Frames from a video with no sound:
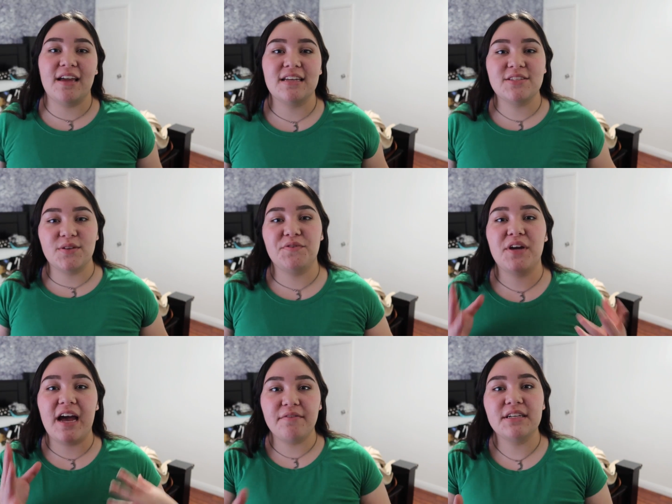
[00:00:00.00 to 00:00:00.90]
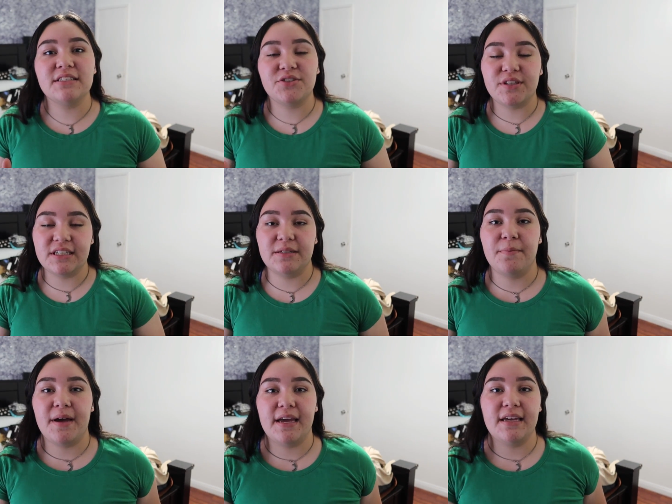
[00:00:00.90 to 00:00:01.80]
guys, so if you haven't joined
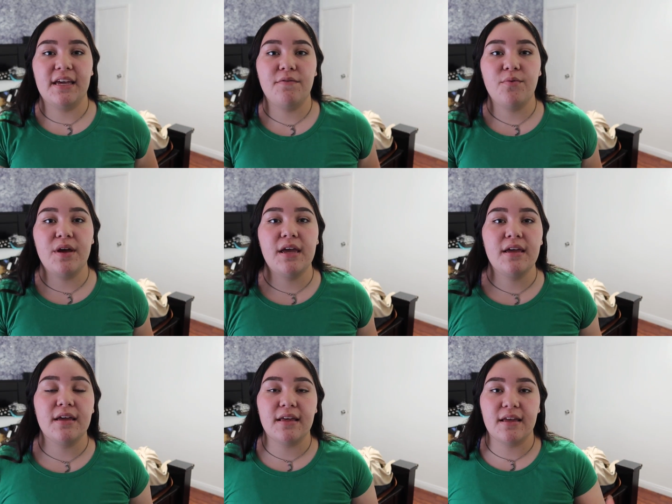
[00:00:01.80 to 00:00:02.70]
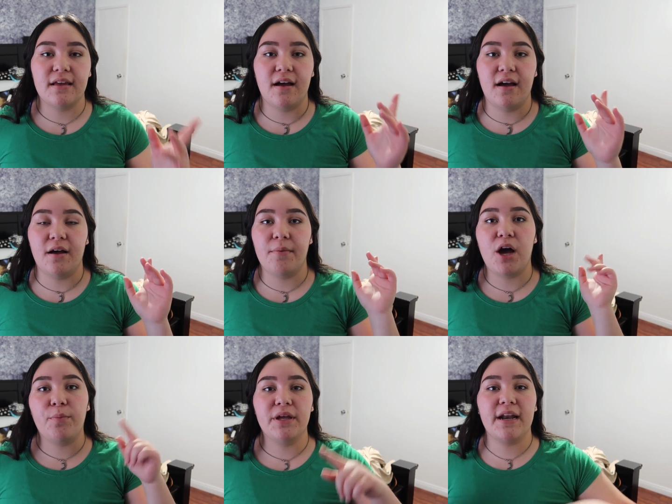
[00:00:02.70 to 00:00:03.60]
my giveaway,
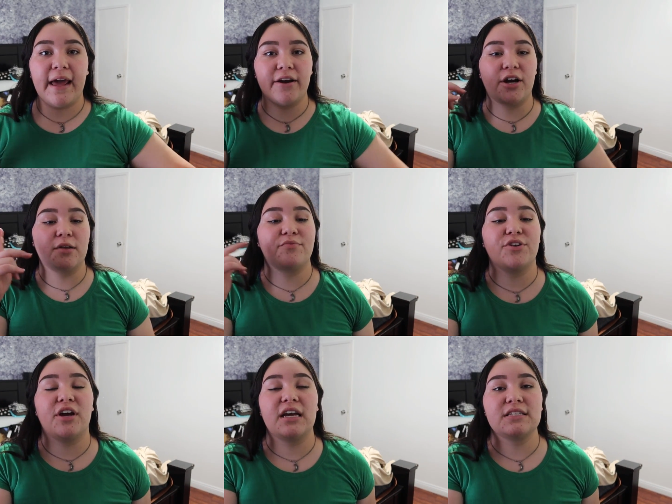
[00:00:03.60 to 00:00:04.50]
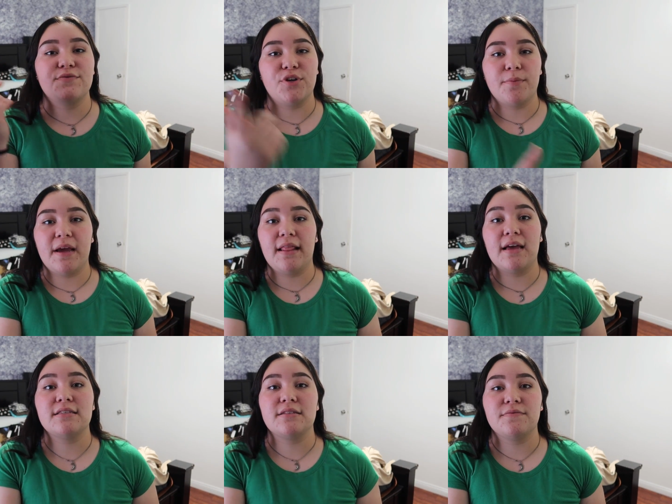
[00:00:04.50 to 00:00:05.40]
I'll put an iCard up for you guys for my
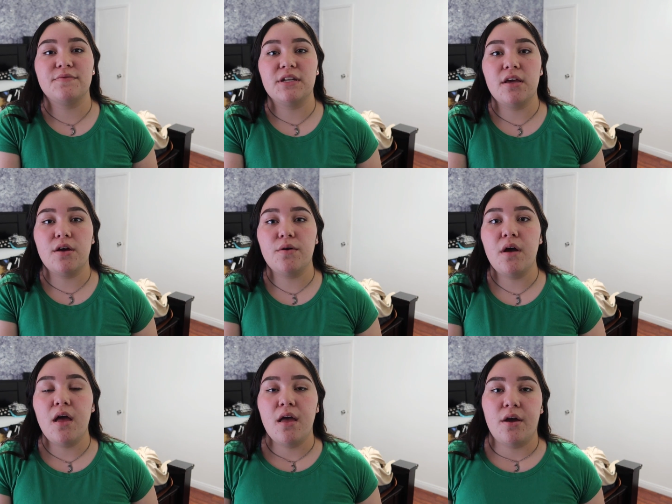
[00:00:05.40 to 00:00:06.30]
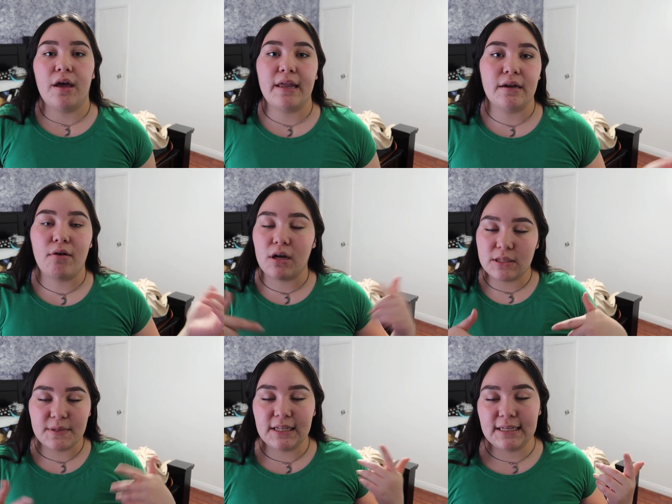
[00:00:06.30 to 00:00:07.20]
last video. And it'll also
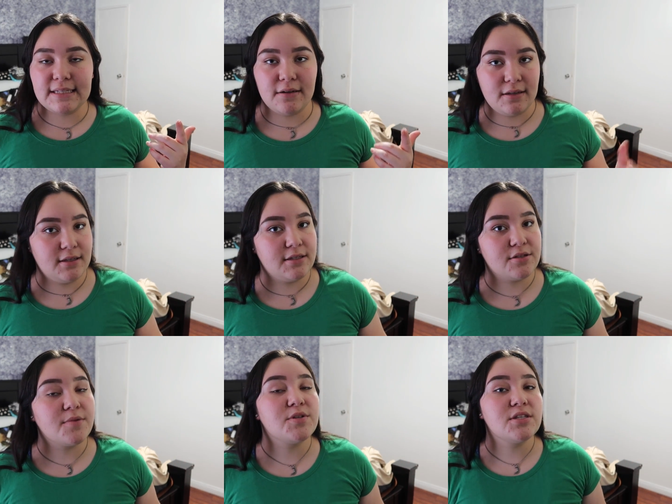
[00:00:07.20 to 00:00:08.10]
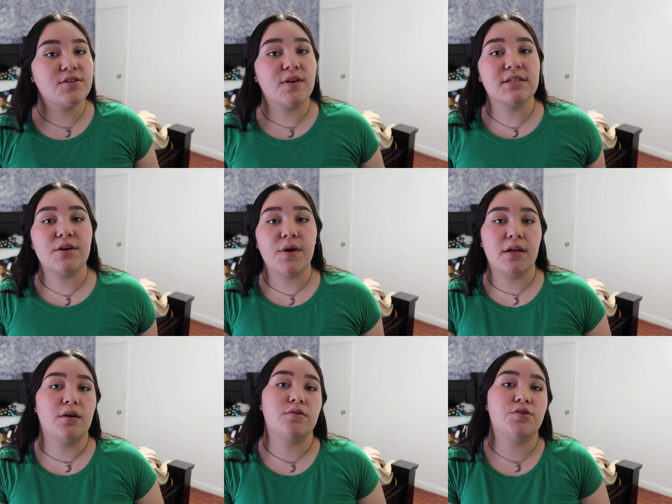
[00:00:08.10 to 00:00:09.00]
be linked down in the description, so you guys can go ahead
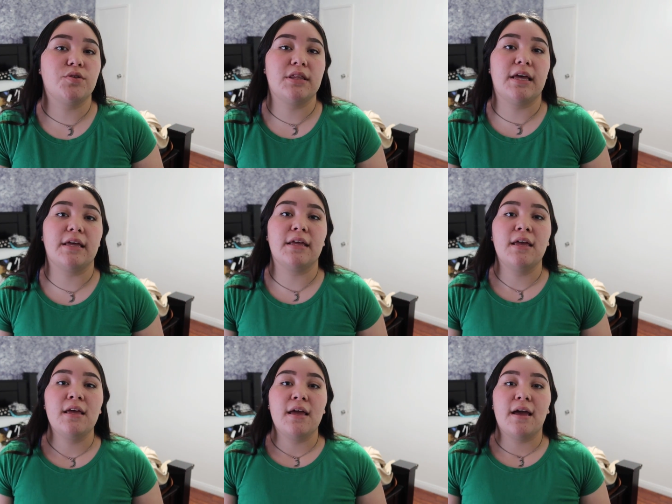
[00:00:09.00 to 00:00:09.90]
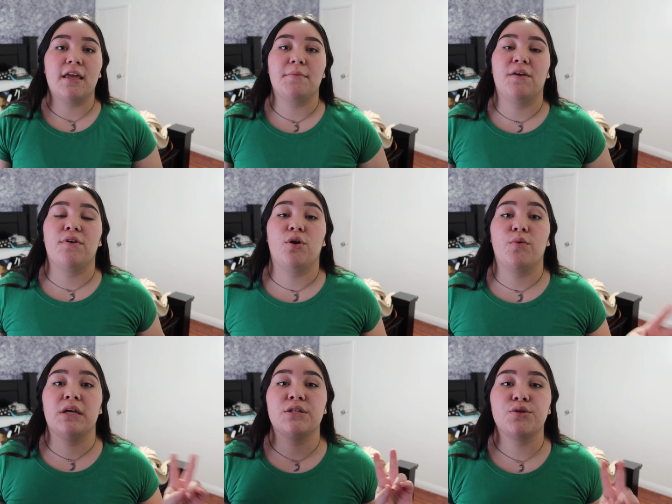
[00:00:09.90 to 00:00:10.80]
and go join that. I am giving
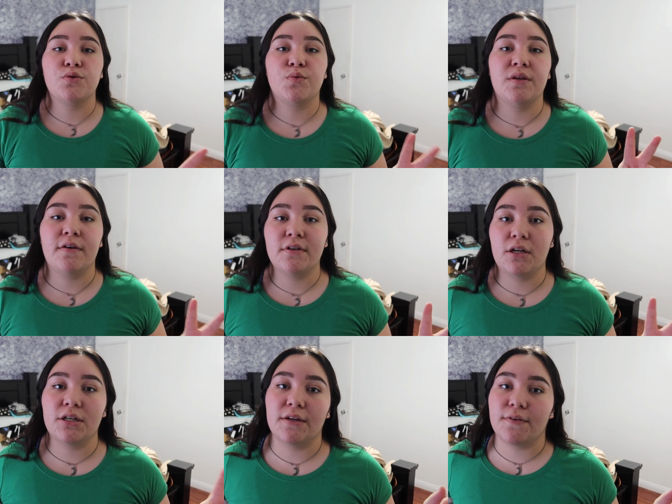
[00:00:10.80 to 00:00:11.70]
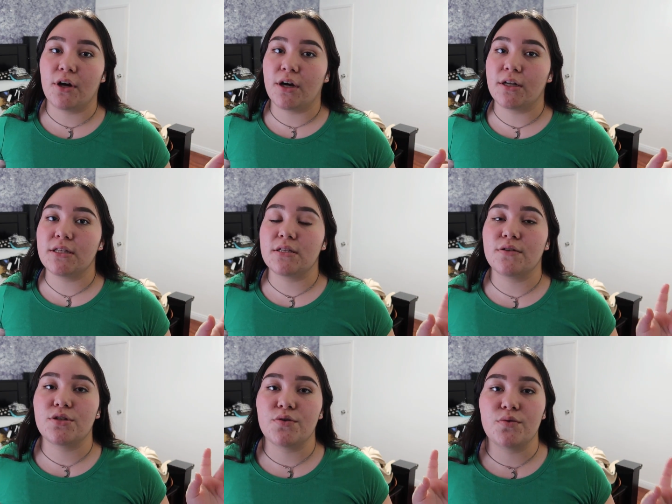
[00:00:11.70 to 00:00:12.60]
away two $25 gift cards
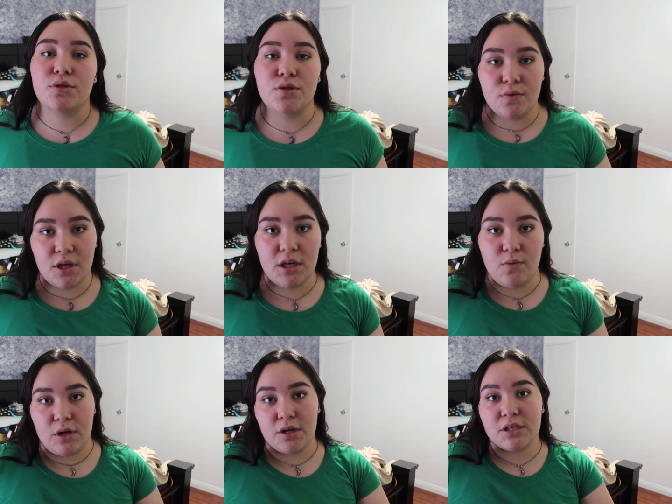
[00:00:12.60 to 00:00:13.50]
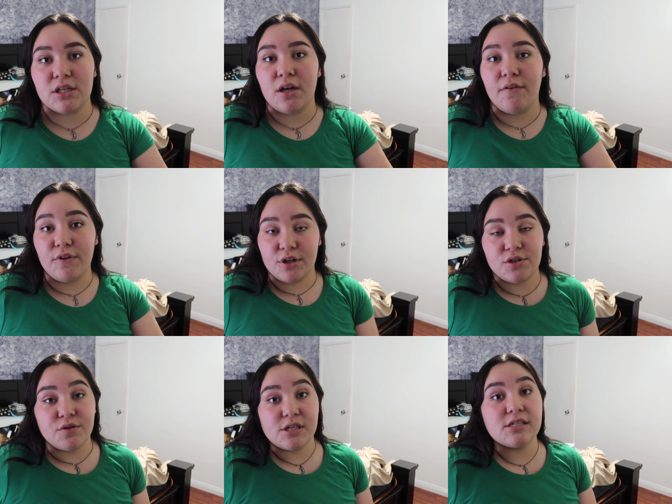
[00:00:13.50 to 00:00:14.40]
to two lucky winners of their
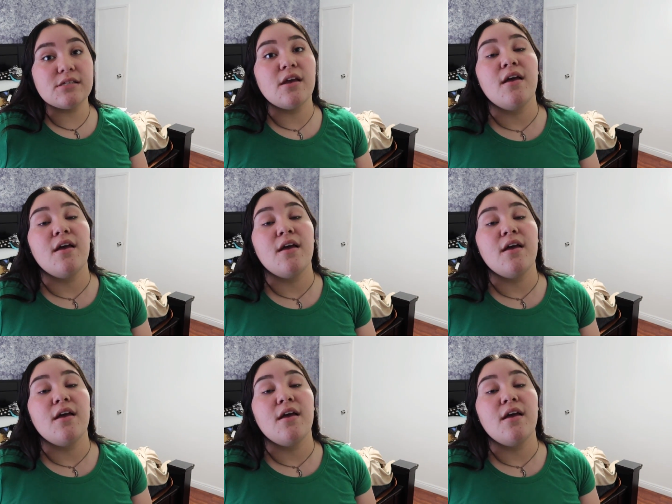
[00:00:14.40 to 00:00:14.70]
choice.